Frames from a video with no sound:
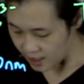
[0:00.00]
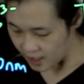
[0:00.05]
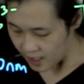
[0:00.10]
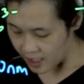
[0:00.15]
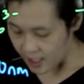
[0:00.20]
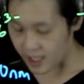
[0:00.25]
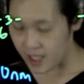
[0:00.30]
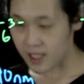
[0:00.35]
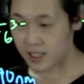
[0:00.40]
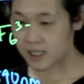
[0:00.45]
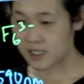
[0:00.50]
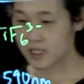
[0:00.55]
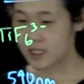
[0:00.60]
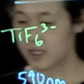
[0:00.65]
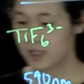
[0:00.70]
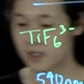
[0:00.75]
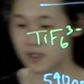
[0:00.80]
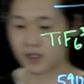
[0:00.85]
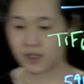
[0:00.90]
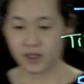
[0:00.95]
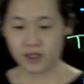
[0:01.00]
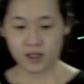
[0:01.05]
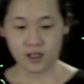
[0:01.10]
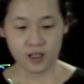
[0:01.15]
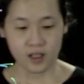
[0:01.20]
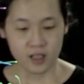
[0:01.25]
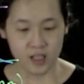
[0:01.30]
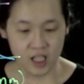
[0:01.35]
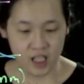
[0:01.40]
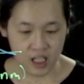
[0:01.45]
And
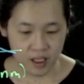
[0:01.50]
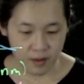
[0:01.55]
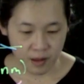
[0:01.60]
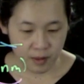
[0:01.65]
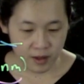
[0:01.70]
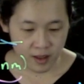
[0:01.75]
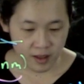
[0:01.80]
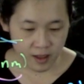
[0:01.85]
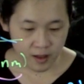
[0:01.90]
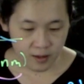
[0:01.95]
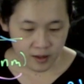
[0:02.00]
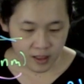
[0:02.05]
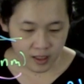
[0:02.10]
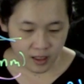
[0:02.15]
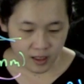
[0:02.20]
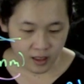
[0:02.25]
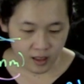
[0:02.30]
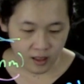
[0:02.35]
let me put a note.